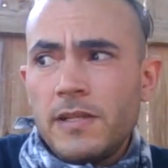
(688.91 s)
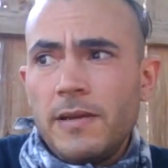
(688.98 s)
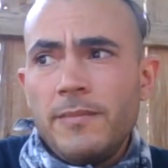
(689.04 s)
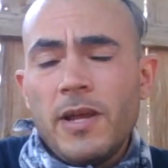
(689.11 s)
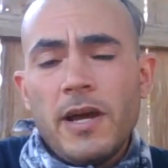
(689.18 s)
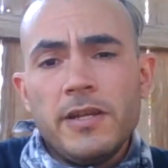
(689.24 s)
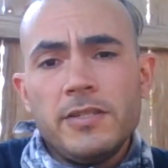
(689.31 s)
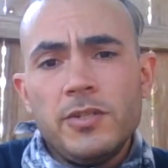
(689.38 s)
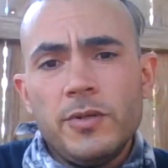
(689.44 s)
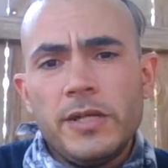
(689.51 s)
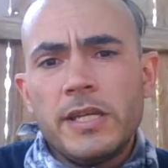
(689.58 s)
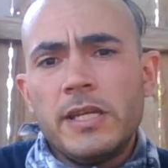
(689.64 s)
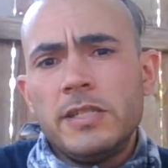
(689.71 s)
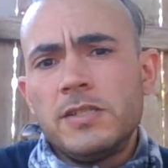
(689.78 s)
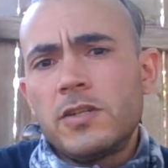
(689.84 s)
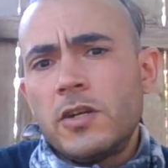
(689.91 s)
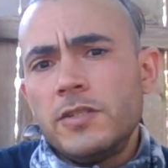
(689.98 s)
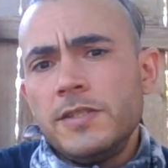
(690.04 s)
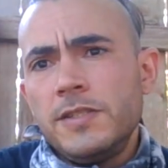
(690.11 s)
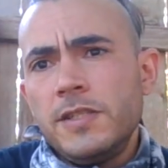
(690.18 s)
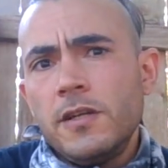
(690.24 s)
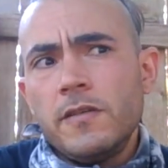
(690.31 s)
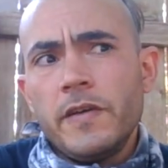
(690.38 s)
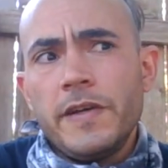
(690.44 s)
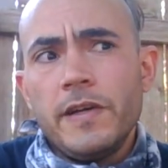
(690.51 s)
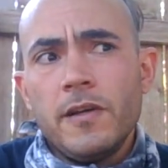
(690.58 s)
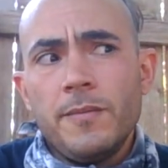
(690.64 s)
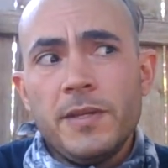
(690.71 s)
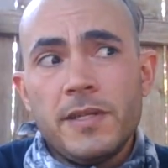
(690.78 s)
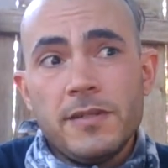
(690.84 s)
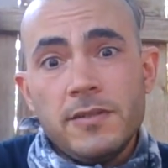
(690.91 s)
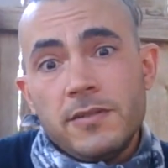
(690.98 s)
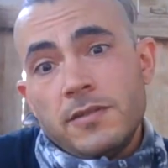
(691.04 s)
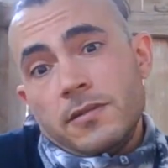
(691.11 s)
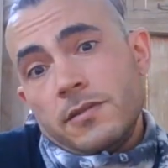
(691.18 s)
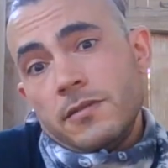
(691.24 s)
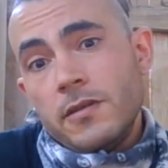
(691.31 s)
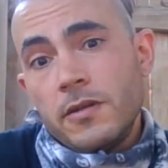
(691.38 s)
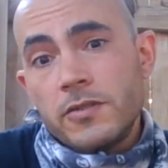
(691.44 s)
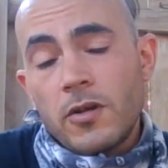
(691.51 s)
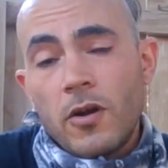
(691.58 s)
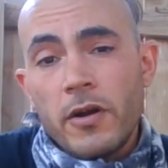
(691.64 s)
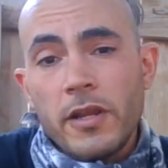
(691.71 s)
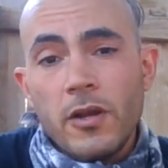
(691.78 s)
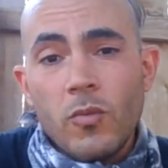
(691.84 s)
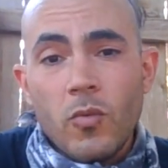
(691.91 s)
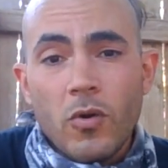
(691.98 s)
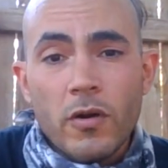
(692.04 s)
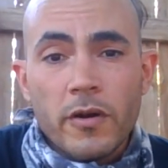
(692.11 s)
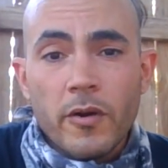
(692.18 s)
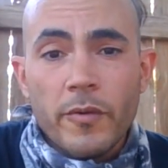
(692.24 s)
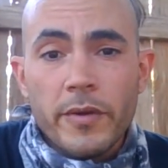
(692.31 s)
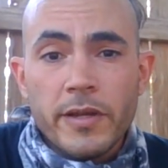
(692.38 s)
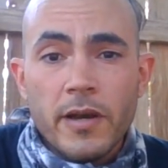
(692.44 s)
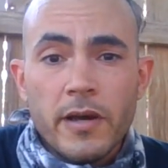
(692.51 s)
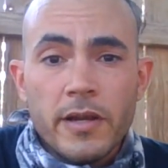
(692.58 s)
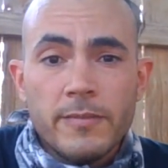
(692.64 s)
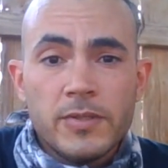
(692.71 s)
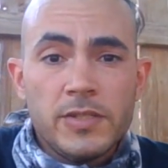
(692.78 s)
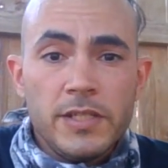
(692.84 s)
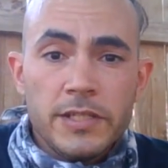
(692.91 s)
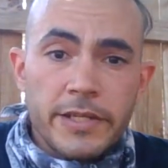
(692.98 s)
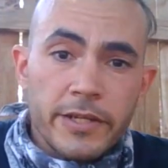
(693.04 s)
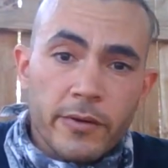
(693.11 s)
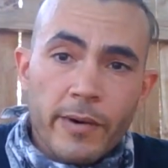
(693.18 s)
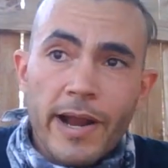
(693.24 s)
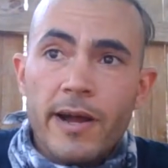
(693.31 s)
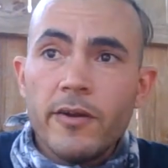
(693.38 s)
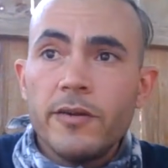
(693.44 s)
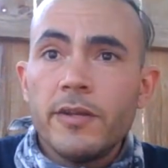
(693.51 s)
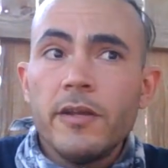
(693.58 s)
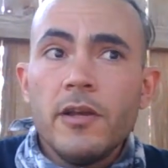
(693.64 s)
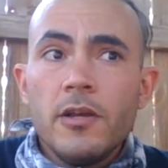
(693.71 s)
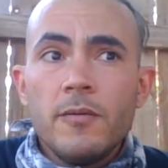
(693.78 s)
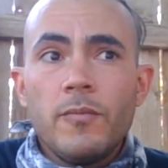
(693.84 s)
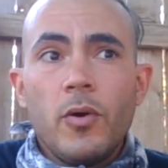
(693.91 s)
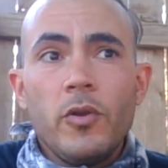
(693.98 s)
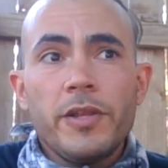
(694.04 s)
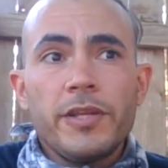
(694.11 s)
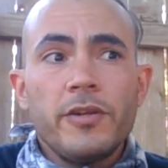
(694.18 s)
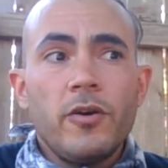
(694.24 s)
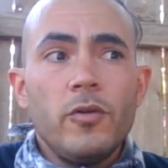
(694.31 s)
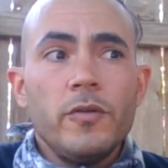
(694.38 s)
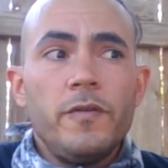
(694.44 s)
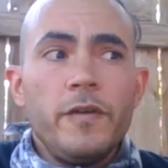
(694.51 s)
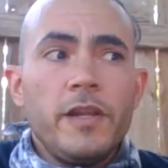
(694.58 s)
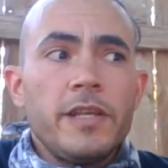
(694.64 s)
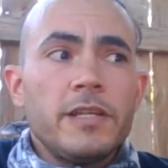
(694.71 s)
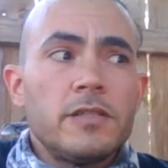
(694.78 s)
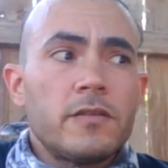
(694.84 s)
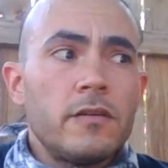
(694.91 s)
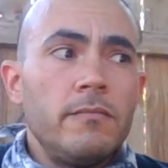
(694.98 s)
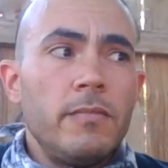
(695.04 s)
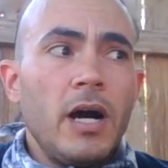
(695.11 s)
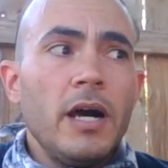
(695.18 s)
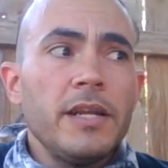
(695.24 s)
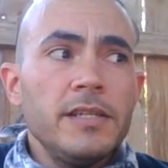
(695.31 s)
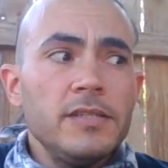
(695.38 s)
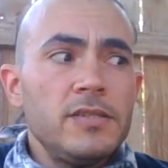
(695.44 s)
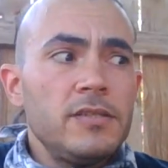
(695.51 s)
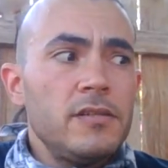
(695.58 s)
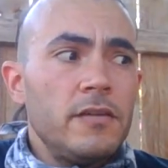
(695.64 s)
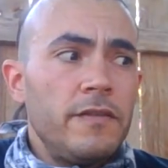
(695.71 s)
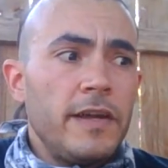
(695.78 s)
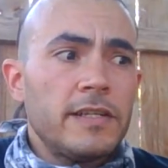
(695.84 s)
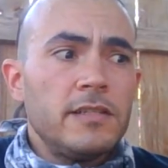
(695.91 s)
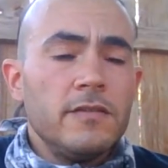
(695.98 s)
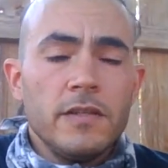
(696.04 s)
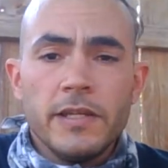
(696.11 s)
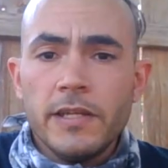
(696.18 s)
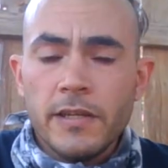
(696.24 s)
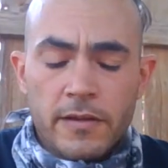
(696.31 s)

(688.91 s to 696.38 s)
I'm not doing an insurgency over here because there's already a war going on. I'm sneaking around, pulling gold fillings from bodies, effectively.